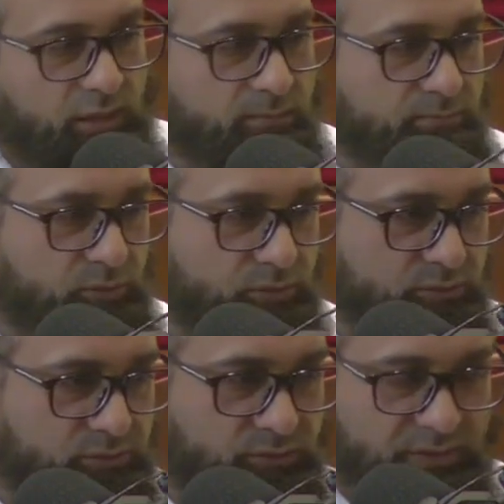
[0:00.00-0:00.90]

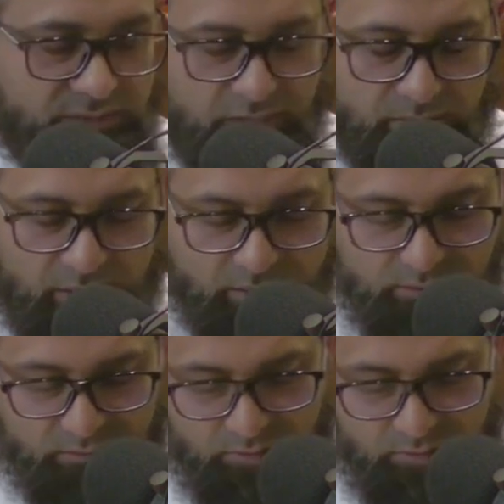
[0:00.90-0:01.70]
humble to his commands.